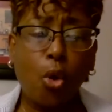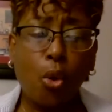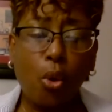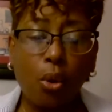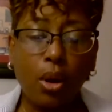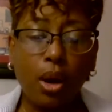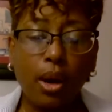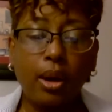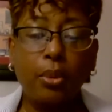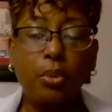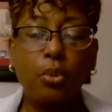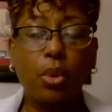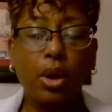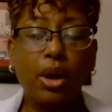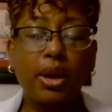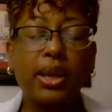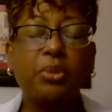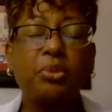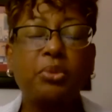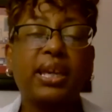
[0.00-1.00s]
or
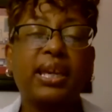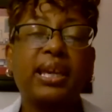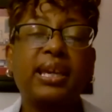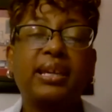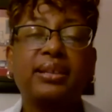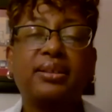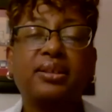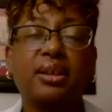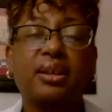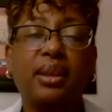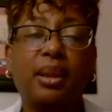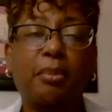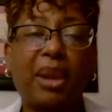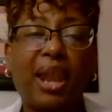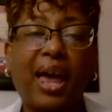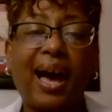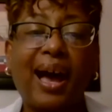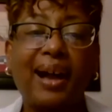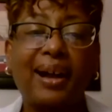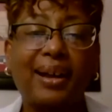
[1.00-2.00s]
working with kids on the
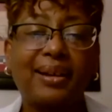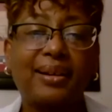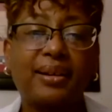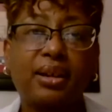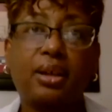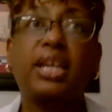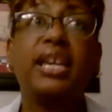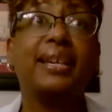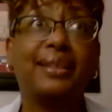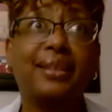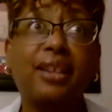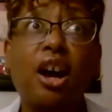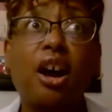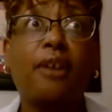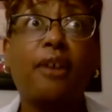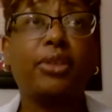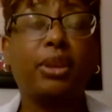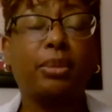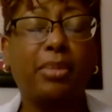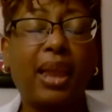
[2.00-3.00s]
block kids
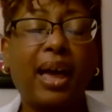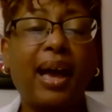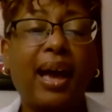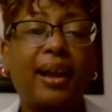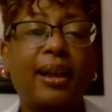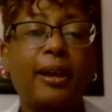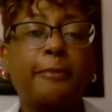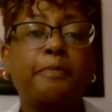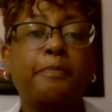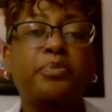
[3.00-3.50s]
off the block